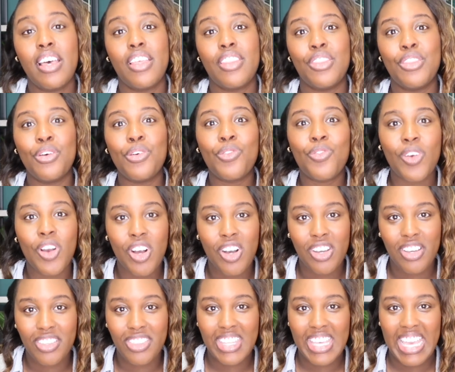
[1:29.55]
the
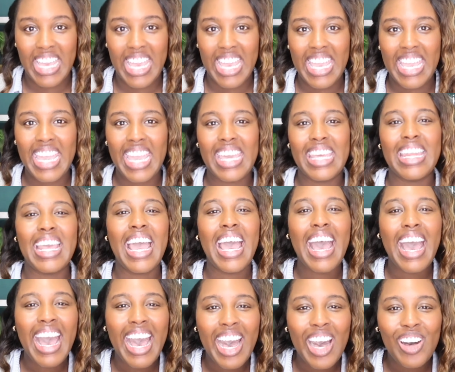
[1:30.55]
wrong thing and
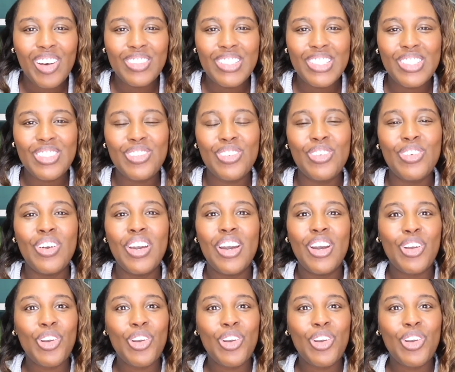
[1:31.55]
how to